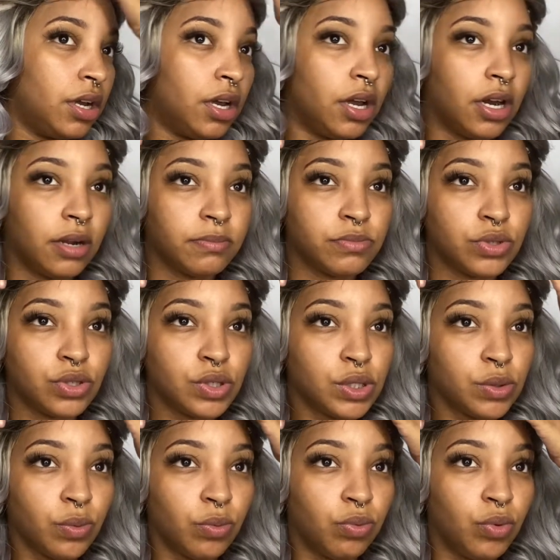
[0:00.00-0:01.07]
and I'm
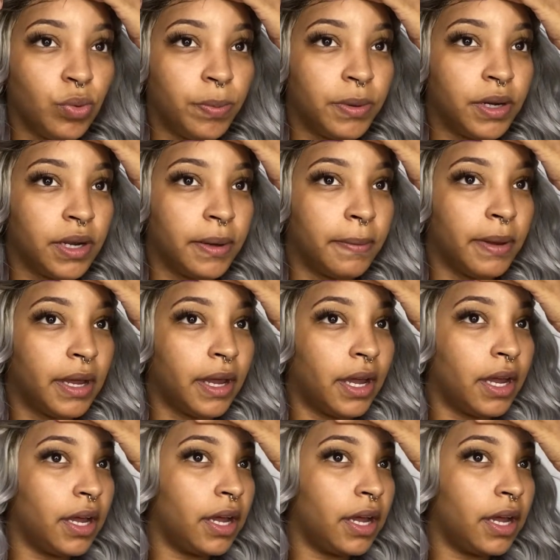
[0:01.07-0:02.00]
swooping it back.